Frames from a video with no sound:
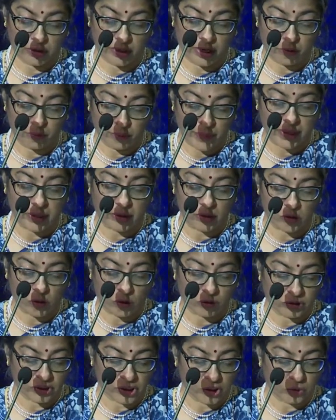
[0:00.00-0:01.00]
and mental
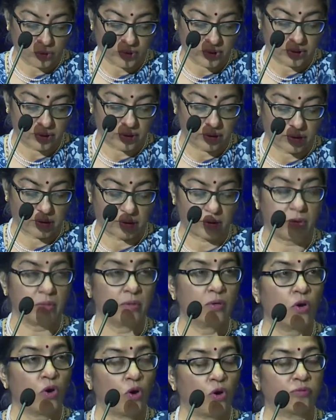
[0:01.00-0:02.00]
consequences
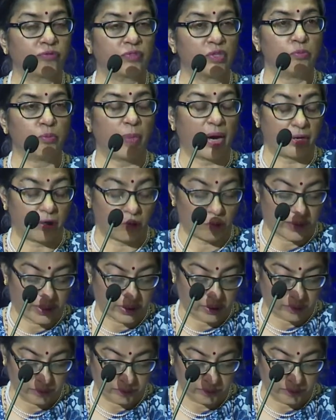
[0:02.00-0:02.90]
of the pandemic.